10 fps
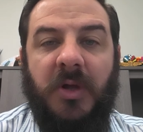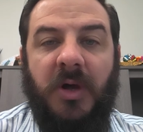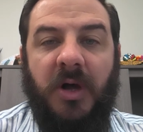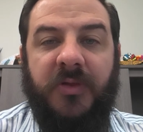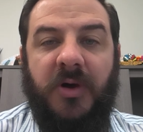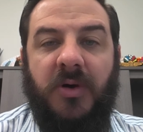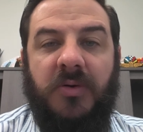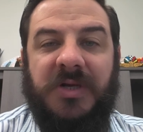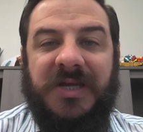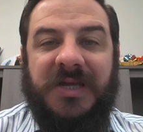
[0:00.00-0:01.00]

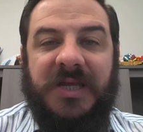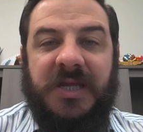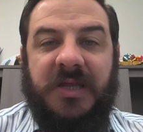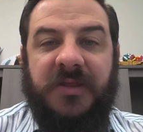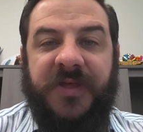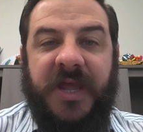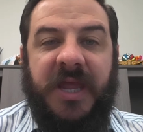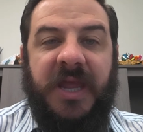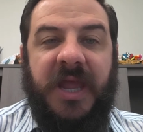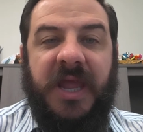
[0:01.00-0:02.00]
Although
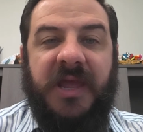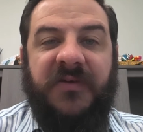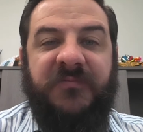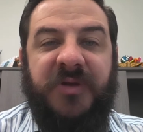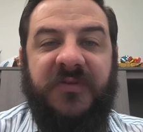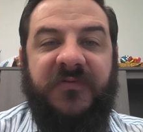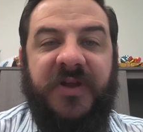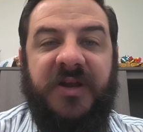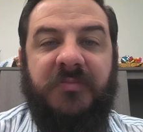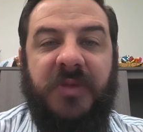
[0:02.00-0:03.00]
they have
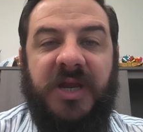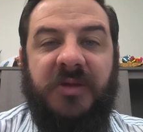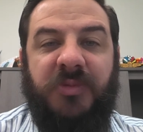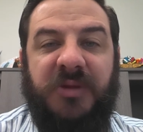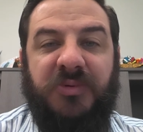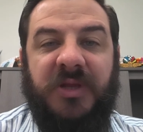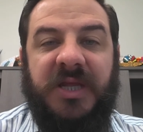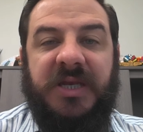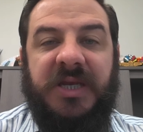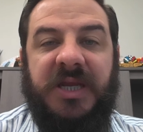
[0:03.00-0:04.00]
benefited many people
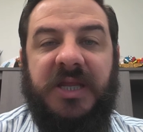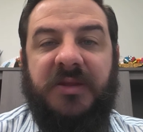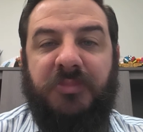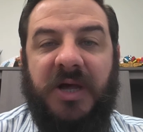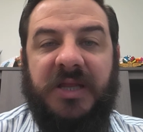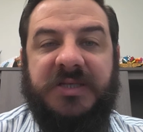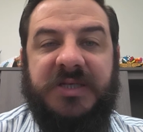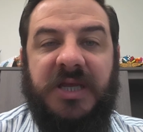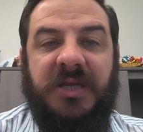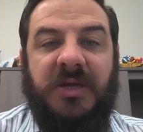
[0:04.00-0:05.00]
in need, the
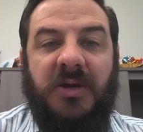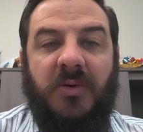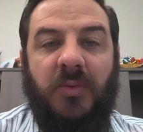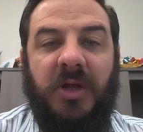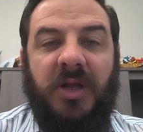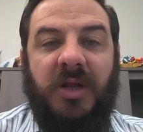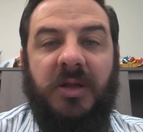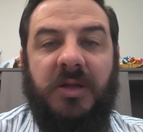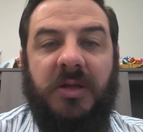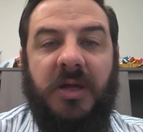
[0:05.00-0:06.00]
policy will